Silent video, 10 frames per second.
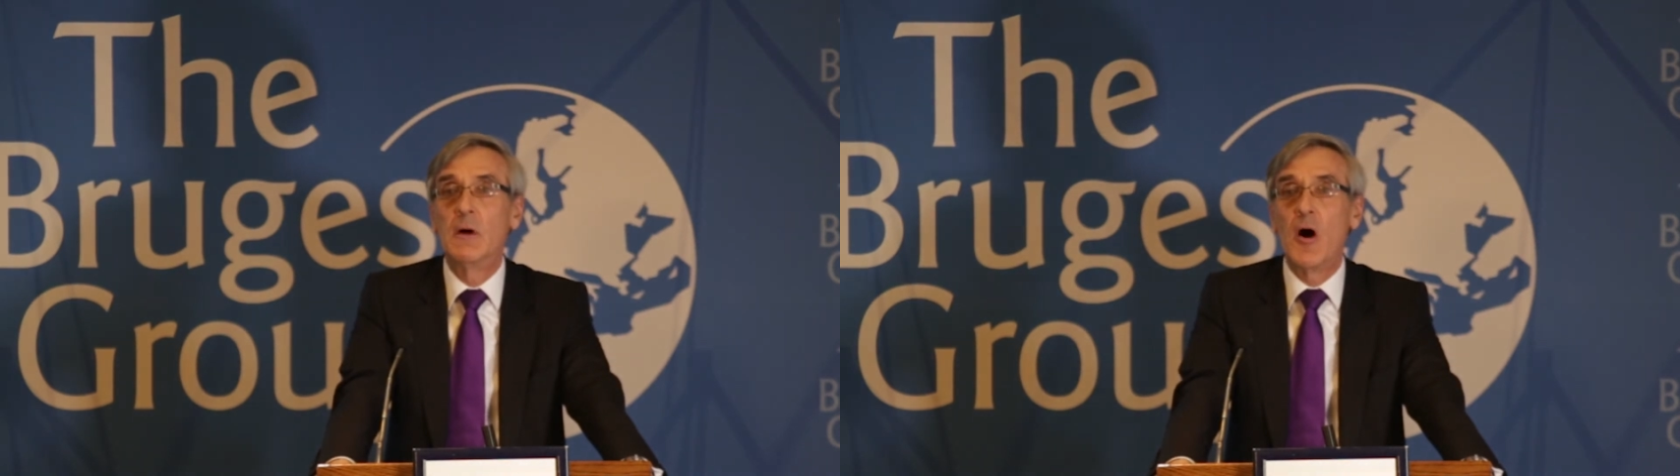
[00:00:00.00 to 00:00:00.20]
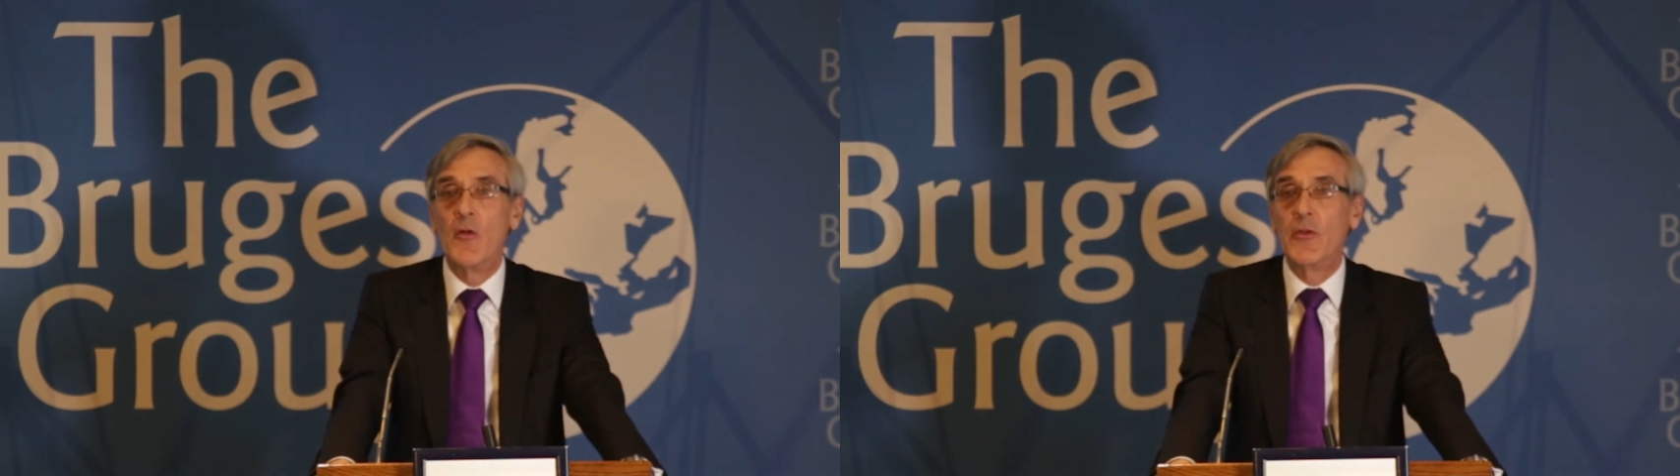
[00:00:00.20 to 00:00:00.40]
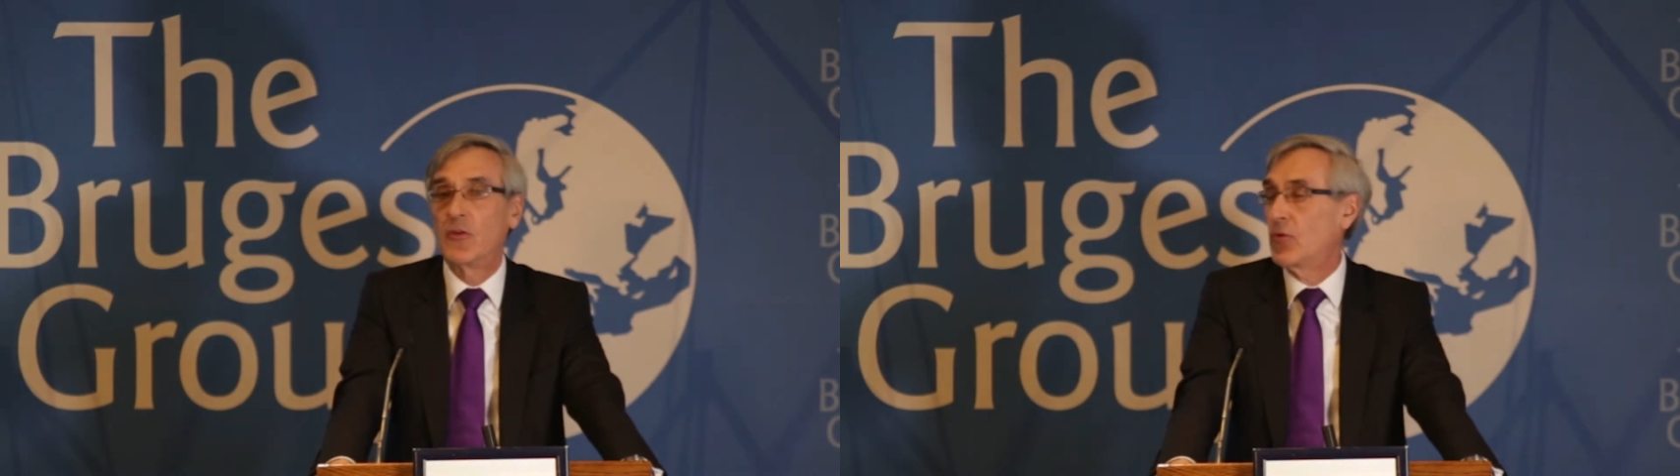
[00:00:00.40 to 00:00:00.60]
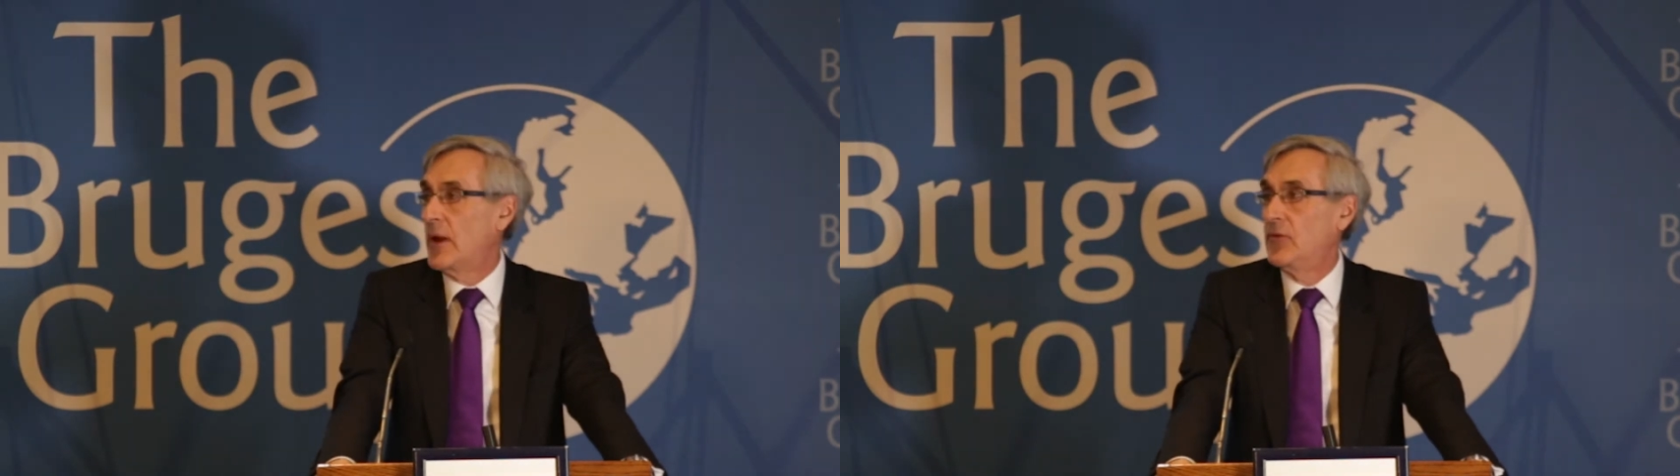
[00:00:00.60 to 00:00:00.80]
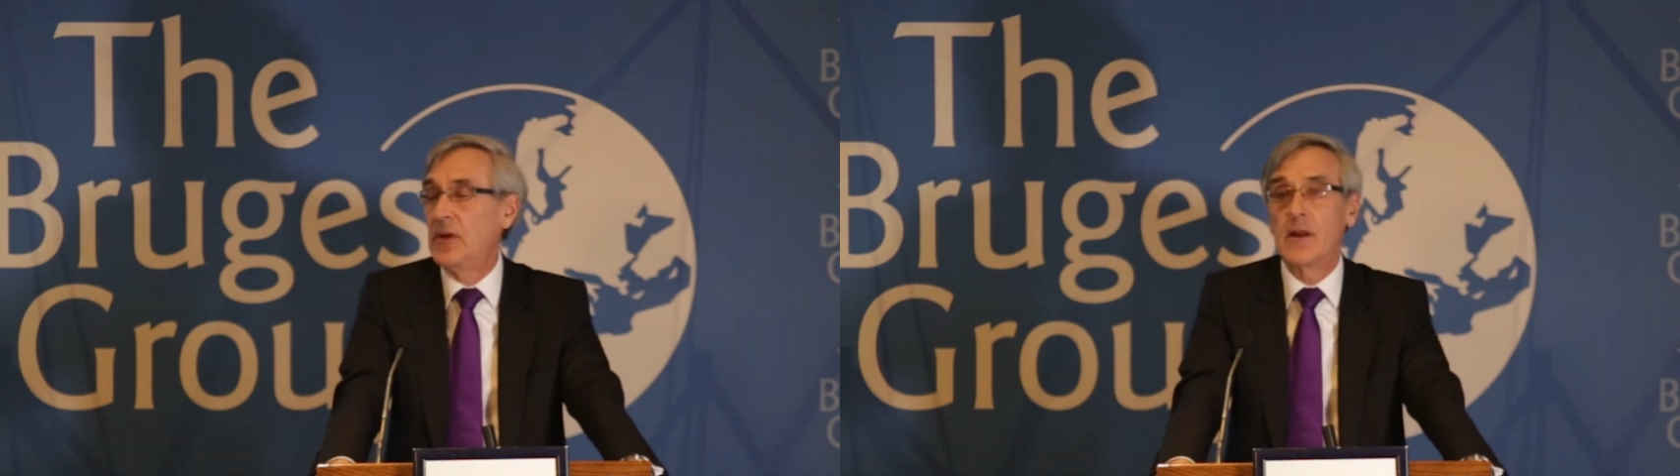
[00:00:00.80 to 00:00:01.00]
on the
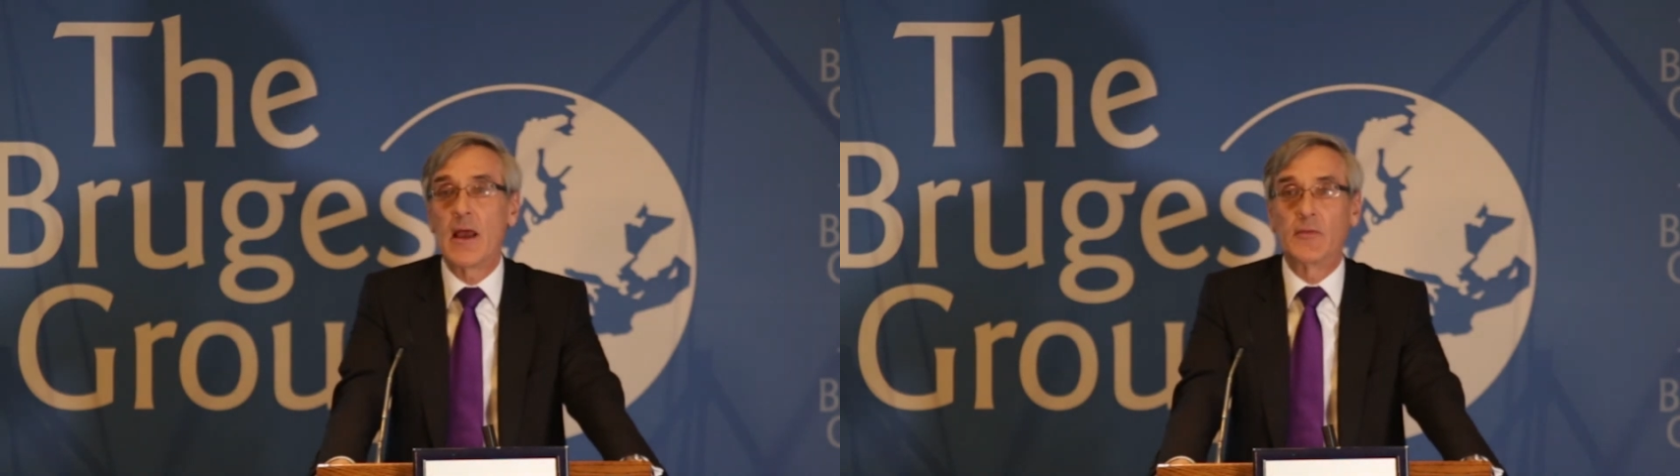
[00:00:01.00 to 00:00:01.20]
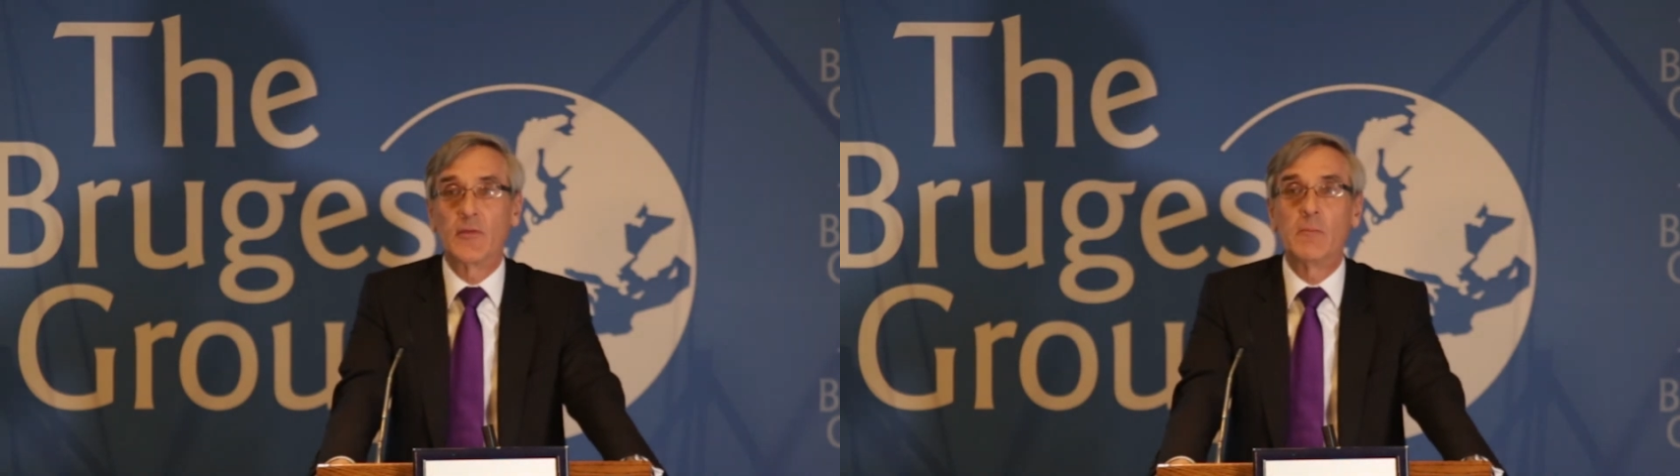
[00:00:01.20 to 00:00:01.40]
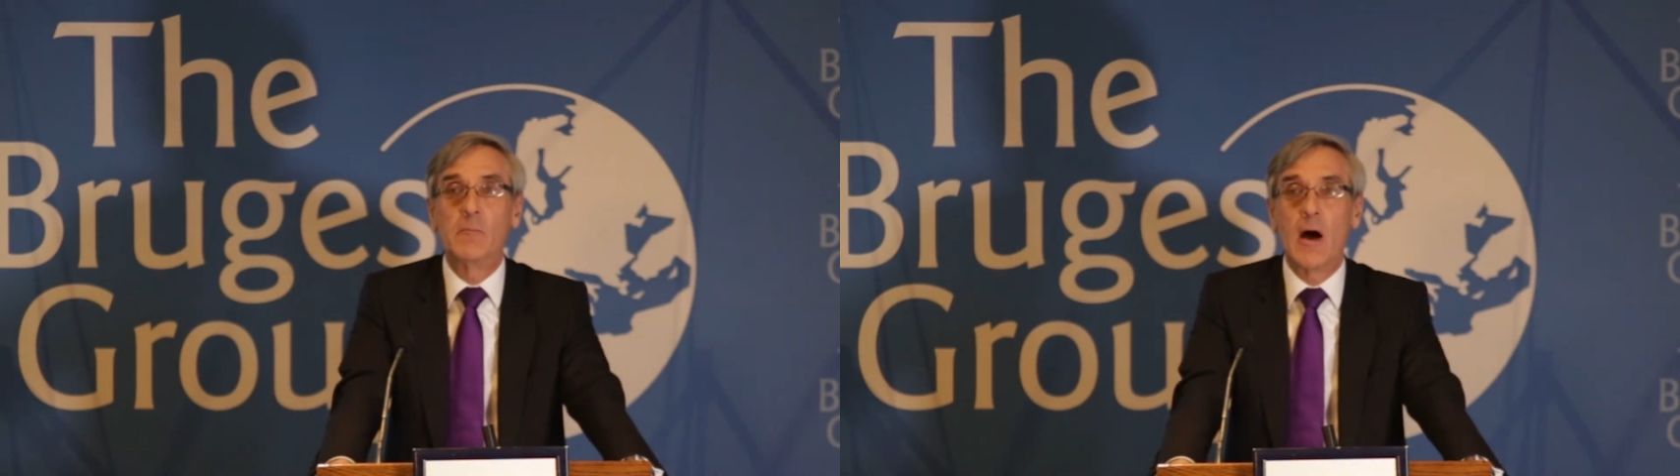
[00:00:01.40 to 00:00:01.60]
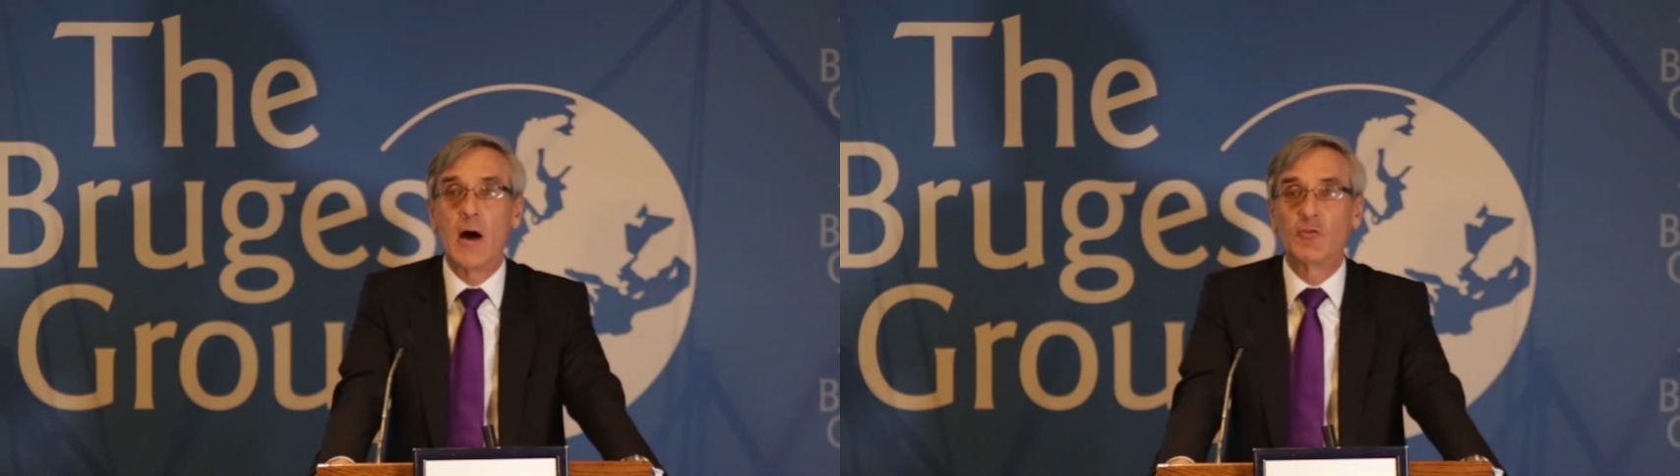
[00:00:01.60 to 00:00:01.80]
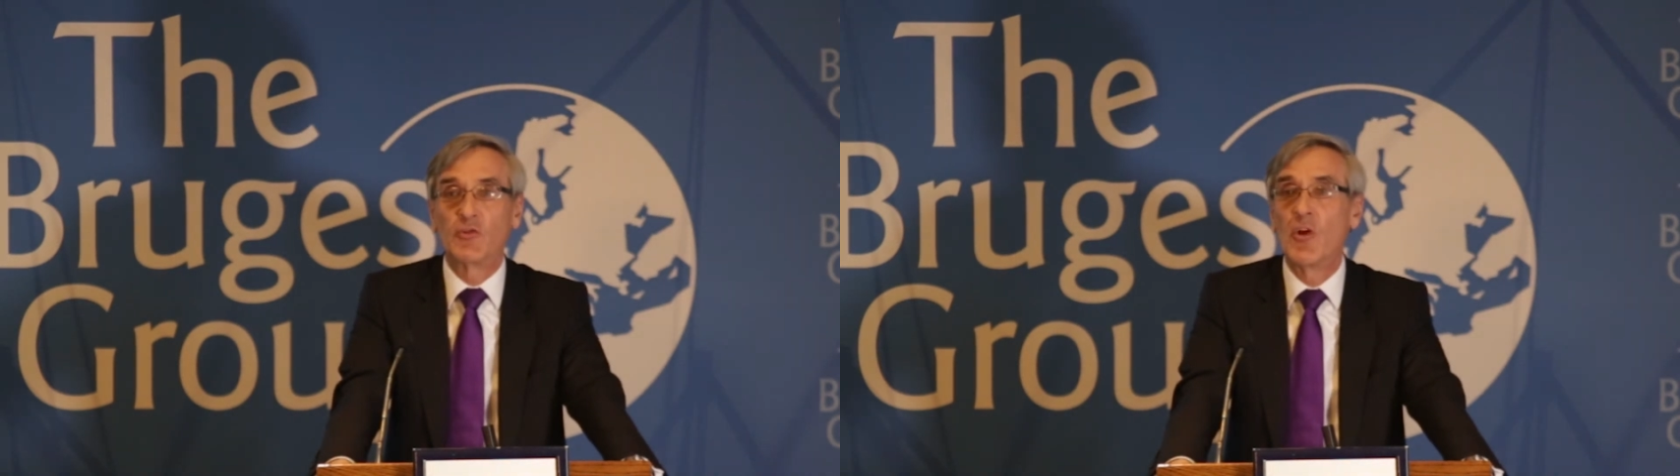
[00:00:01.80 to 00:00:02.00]
29th of
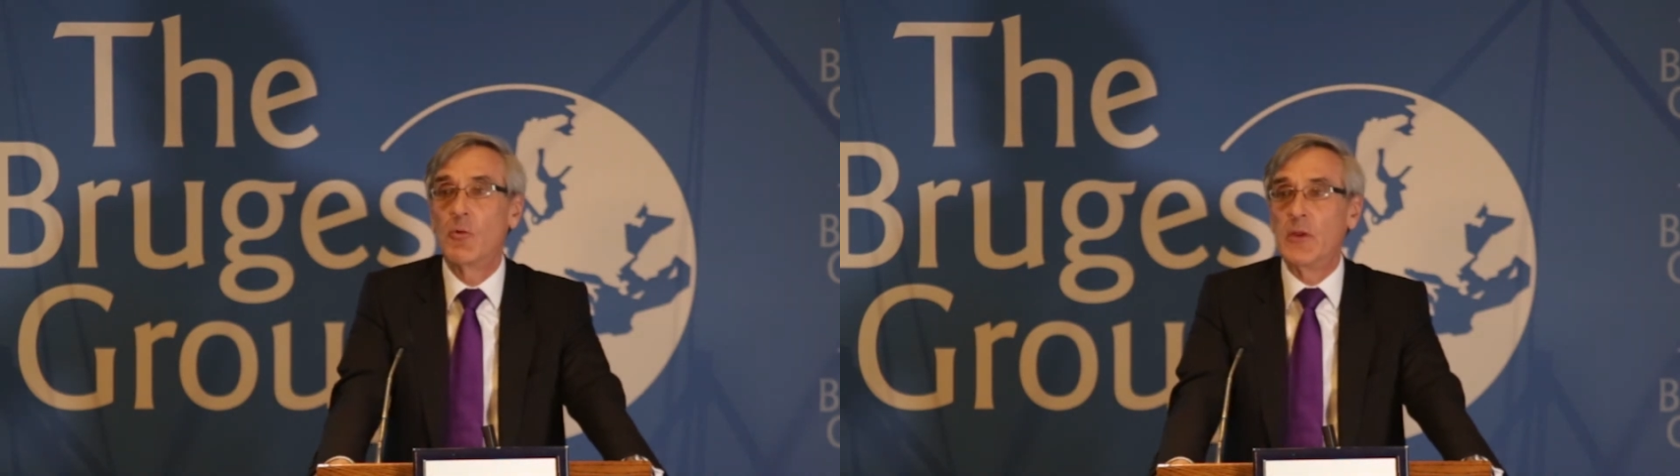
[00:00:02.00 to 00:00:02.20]
March